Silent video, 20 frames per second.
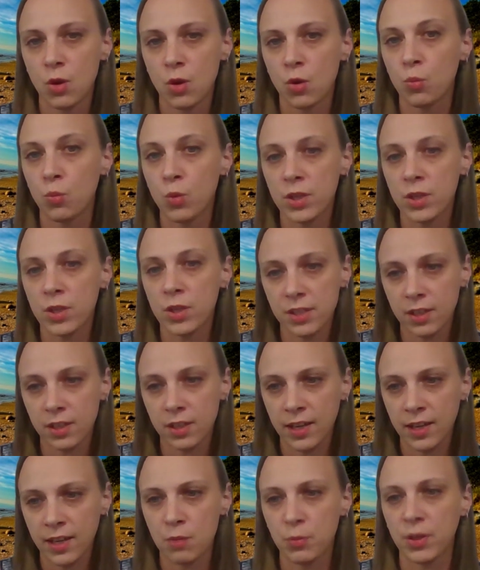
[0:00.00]
what's going to
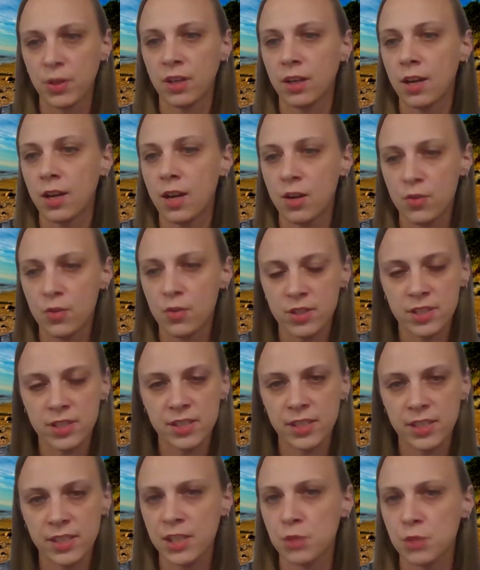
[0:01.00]
happen, how the
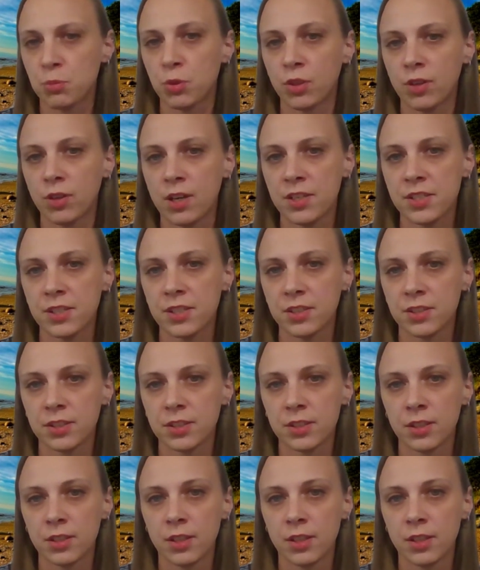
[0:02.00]
disease progresses,